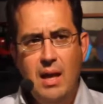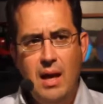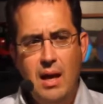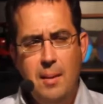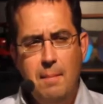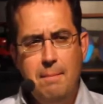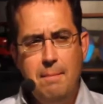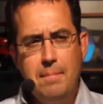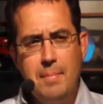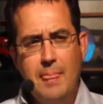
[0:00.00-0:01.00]

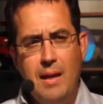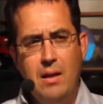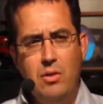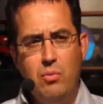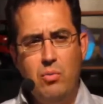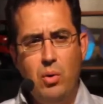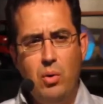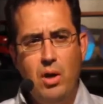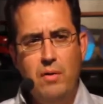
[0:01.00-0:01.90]
The role